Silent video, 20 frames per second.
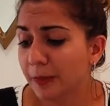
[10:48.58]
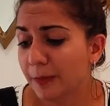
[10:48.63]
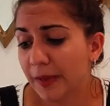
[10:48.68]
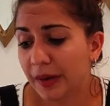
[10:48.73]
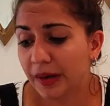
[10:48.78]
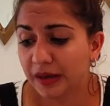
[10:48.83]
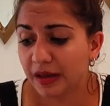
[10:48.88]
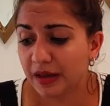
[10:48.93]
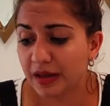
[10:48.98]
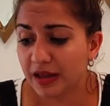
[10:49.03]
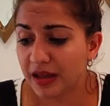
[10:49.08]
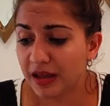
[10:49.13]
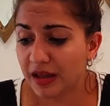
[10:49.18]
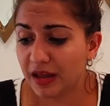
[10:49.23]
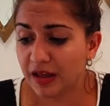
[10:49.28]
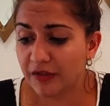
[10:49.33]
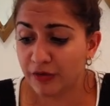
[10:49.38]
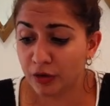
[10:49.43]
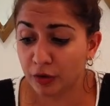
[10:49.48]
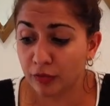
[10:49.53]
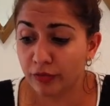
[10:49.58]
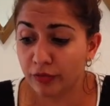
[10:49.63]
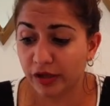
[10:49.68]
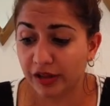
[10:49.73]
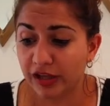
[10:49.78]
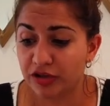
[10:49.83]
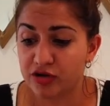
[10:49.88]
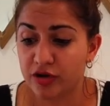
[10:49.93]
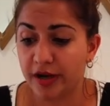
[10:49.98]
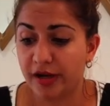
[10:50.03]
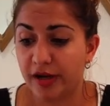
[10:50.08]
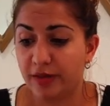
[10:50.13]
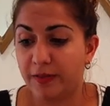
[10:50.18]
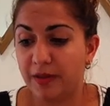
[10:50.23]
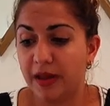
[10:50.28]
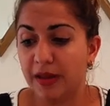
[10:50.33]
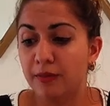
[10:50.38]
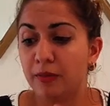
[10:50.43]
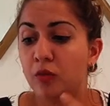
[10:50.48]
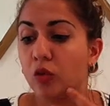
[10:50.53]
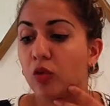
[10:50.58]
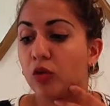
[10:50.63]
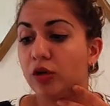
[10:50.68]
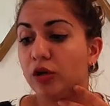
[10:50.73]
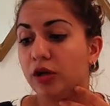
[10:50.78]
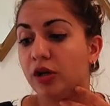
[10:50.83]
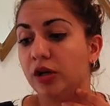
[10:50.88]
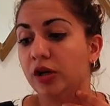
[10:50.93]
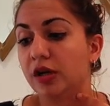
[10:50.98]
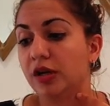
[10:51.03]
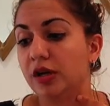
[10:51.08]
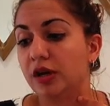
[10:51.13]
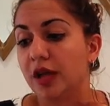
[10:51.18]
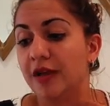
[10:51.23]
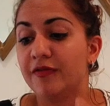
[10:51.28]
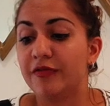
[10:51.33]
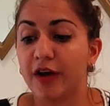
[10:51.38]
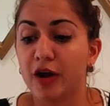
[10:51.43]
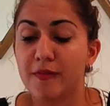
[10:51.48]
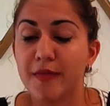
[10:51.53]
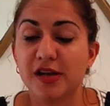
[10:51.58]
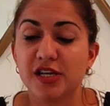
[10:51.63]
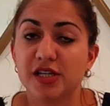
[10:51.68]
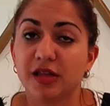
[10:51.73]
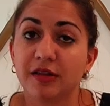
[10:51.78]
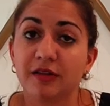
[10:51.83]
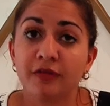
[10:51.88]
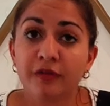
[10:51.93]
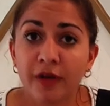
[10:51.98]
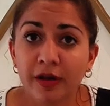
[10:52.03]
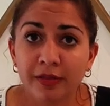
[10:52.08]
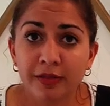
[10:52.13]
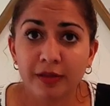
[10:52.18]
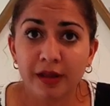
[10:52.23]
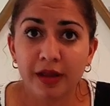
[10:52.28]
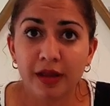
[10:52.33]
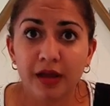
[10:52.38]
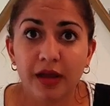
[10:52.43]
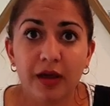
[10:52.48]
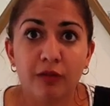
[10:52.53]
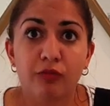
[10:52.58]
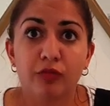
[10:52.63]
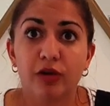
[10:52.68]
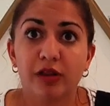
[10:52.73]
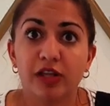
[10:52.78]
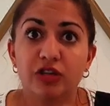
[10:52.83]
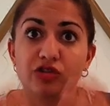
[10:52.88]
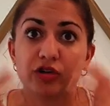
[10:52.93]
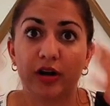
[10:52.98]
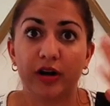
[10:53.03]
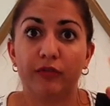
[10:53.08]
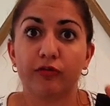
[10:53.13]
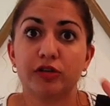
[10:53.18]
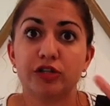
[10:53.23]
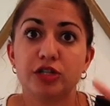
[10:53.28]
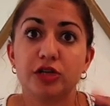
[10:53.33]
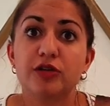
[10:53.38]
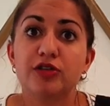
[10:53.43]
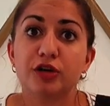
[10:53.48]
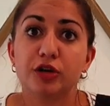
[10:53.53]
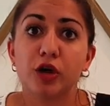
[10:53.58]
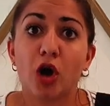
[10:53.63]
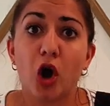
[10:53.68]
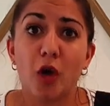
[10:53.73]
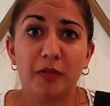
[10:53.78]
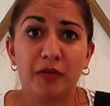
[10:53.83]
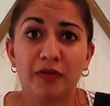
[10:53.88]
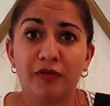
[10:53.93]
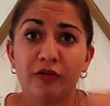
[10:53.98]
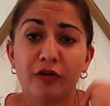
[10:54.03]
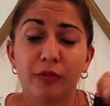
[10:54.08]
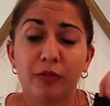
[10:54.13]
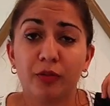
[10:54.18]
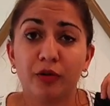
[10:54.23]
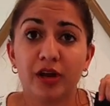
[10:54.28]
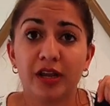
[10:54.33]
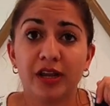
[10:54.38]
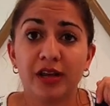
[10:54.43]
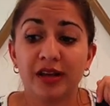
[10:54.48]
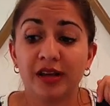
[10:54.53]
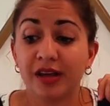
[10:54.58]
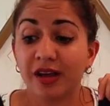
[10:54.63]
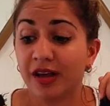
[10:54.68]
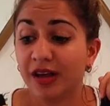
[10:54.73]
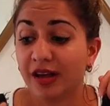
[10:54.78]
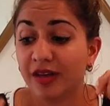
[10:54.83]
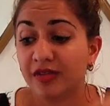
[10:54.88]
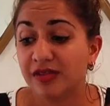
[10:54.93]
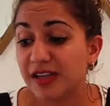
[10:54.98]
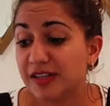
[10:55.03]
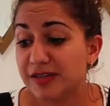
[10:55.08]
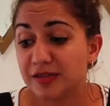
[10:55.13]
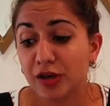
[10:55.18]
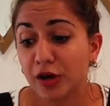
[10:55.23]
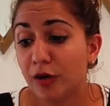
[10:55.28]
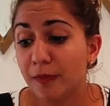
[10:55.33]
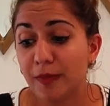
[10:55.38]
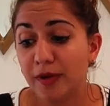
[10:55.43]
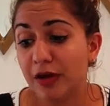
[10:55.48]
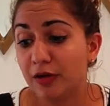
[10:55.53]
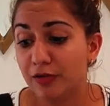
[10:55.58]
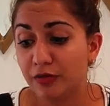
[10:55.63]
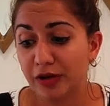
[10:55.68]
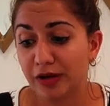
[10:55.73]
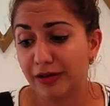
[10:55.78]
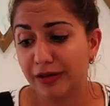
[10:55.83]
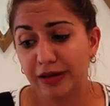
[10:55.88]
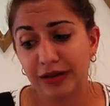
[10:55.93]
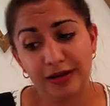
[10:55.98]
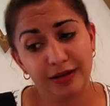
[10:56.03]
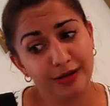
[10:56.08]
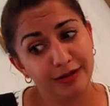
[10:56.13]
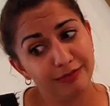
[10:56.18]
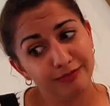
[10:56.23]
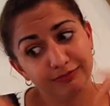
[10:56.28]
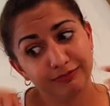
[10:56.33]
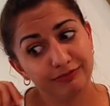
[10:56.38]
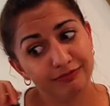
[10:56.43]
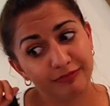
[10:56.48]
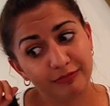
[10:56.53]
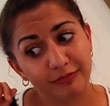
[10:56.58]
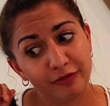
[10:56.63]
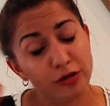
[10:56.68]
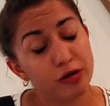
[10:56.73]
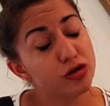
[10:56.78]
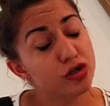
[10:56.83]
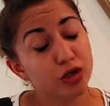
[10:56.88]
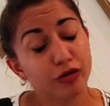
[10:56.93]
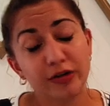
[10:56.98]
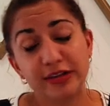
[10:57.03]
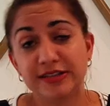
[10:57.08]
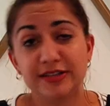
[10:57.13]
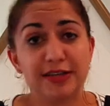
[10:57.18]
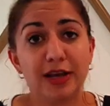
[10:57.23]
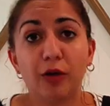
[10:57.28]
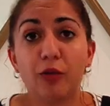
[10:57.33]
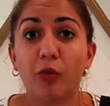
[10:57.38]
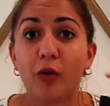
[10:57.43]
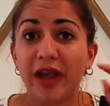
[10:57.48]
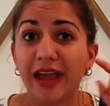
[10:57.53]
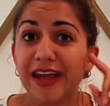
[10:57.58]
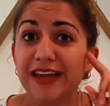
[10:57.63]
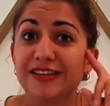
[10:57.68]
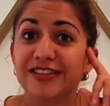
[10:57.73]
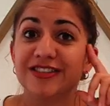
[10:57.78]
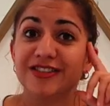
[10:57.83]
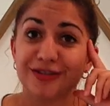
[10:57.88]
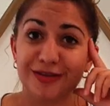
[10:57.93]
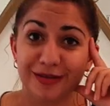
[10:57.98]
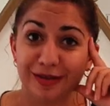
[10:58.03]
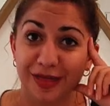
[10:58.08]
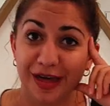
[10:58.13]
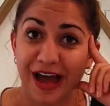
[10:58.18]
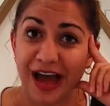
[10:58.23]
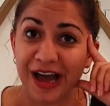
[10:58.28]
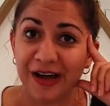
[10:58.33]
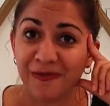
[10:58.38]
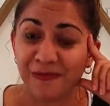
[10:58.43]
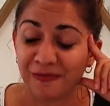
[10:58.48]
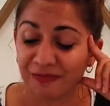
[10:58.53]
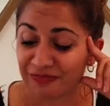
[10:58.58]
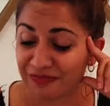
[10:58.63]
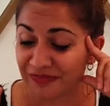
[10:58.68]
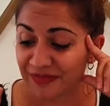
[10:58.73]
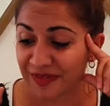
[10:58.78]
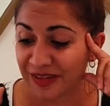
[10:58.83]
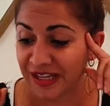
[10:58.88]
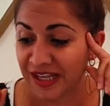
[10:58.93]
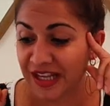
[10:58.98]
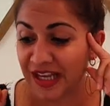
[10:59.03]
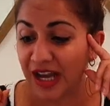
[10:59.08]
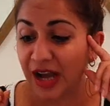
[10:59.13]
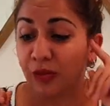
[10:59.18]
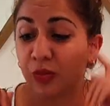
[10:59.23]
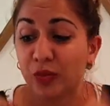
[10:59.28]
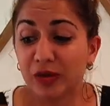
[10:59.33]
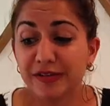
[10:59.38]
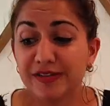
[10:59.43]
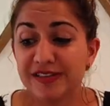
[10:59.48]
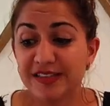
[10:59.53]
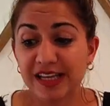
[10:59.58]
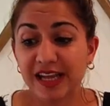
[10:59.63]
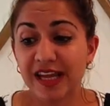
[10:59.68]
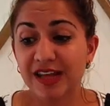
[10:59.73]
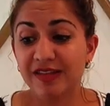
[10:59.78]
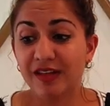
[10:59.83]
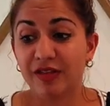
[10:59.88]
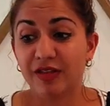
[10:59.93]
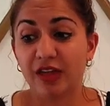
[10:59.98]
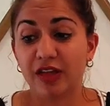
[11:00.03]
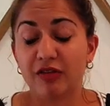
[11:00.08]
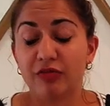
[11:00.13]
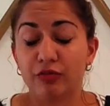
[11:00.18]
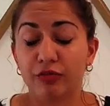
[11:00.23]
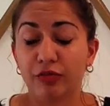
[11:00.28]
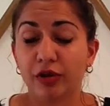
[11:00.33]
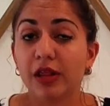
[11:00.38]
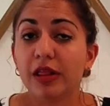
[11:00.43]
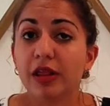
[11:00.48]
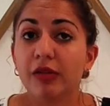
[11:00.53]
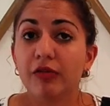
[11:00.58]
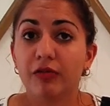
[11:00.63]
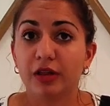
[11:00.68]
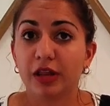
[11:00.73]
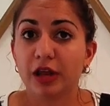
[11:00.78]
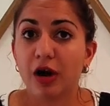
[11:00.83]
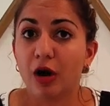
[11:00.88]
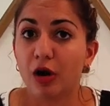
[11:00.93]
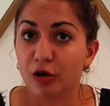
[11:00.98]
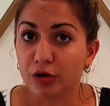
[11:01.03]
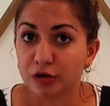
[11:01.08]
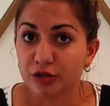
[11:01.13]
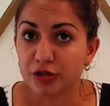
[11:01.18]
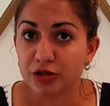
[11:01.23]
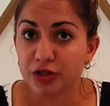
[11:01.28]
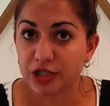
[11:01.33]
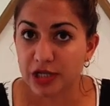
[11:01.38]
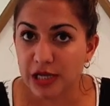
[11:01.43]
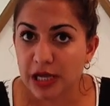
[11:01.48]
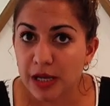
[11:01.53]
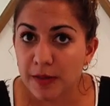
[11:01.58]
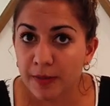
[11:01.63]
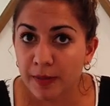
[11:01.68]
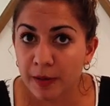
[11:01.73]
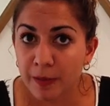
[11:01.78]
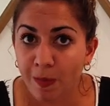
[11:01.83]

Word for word: But if you're really trying to be more environmentally friendly and really trying to reduce your carbon footprint, this could be a really futuristic way to do that. I will say that they really aren't cheap.